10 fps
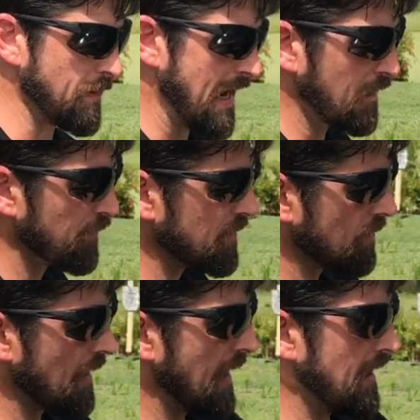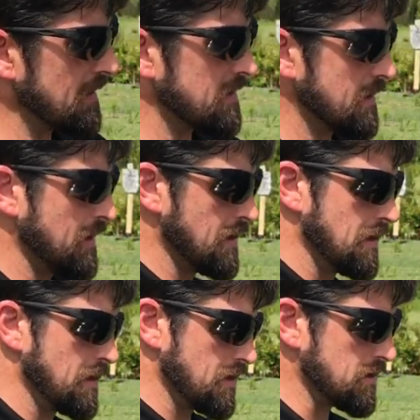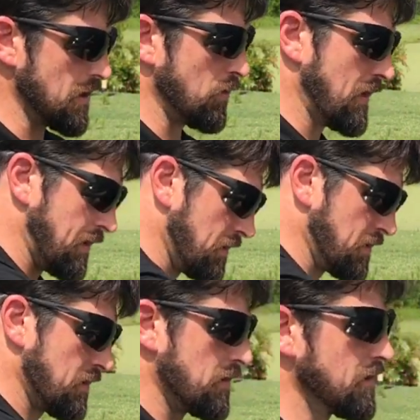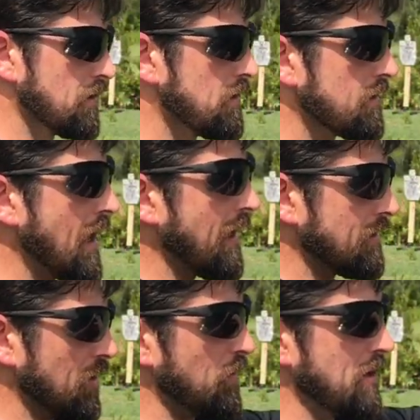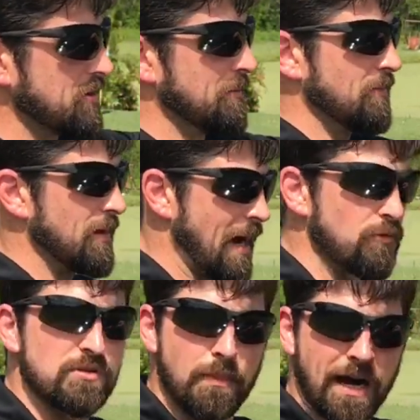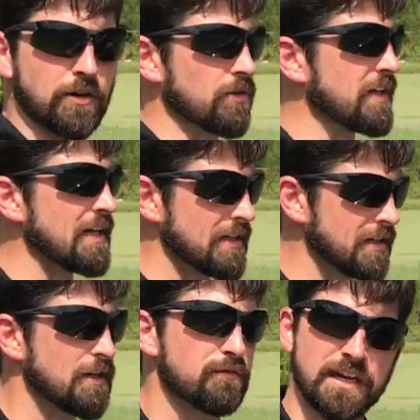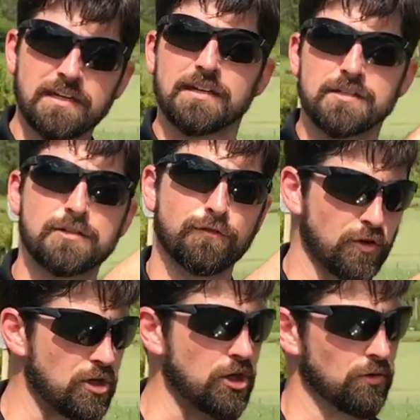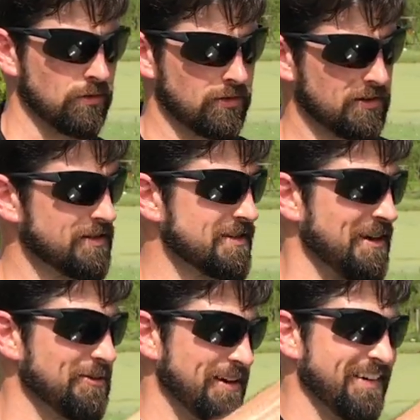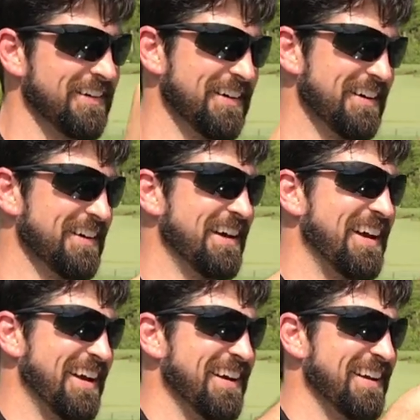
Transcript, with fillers: it back for you guys. So uh, yeah, you're welcome. I was minorly inconvenienced for you. So uh,